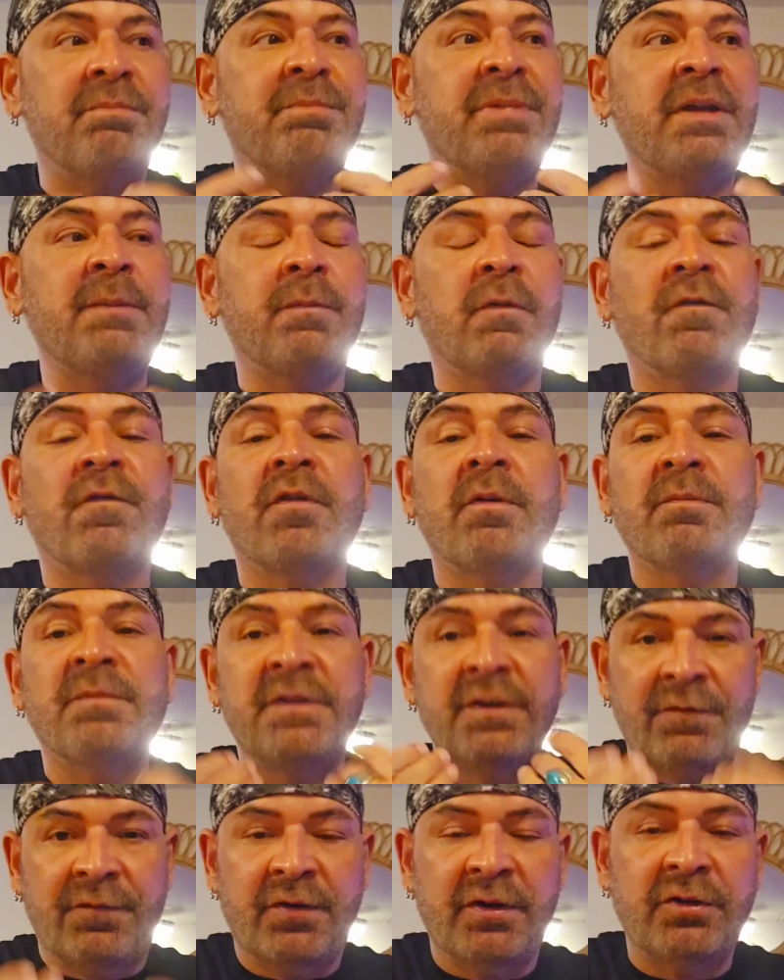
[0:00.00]
people from
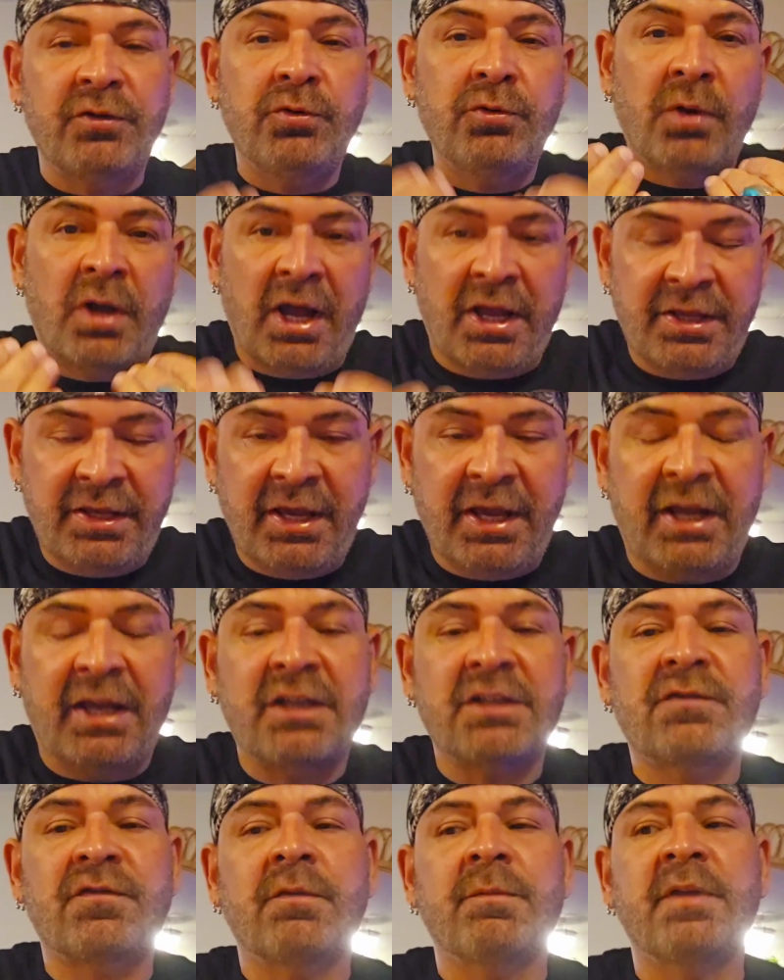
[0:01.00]
different
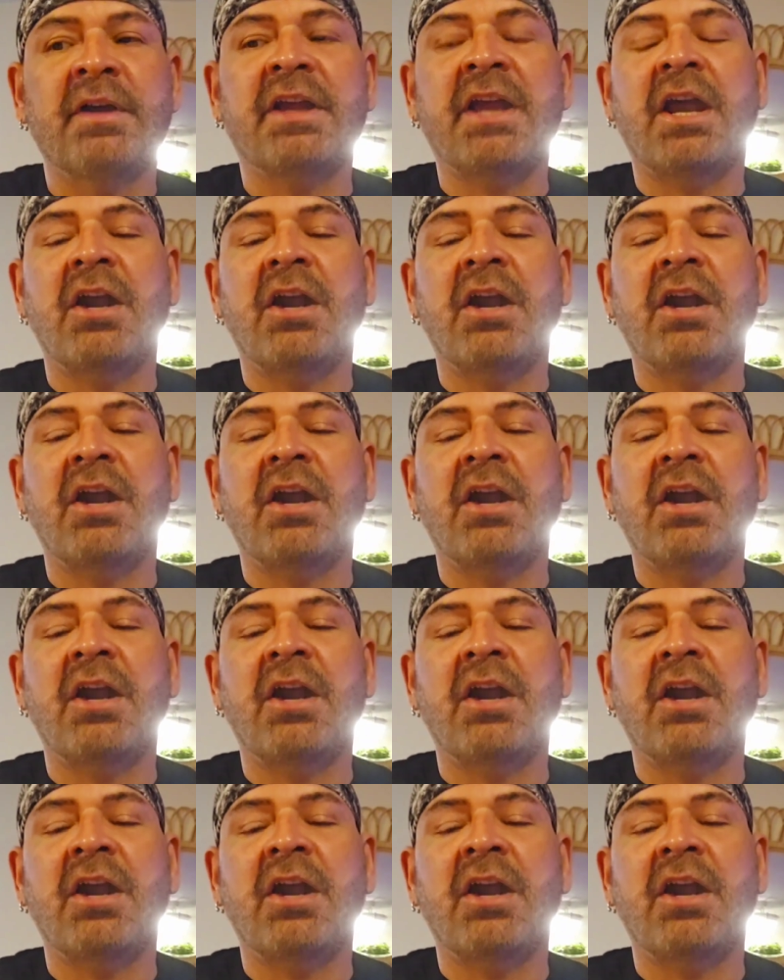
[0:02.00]
Yucayecas from the